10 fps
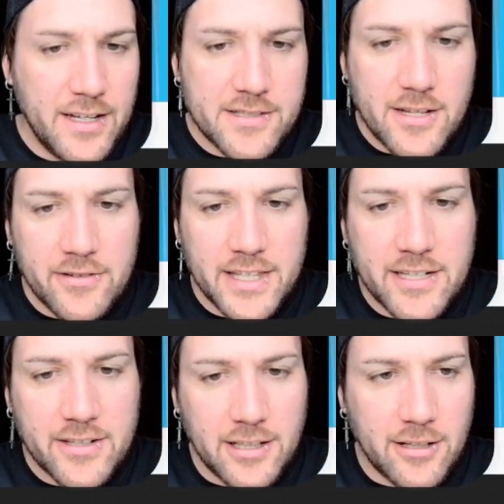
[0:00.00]
So
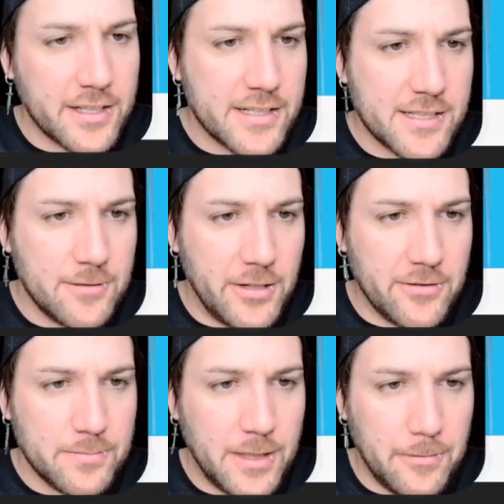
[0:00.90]
then you're going to log into the
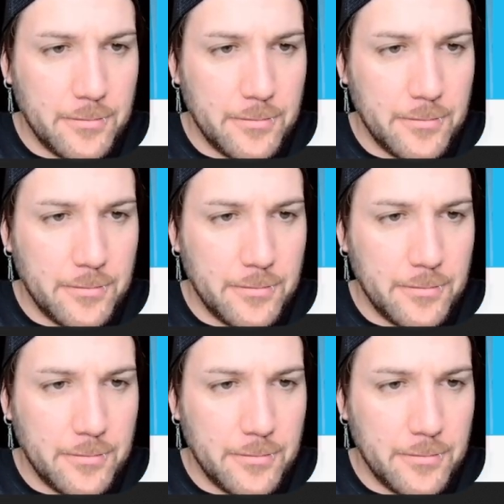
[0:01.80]
models, blah,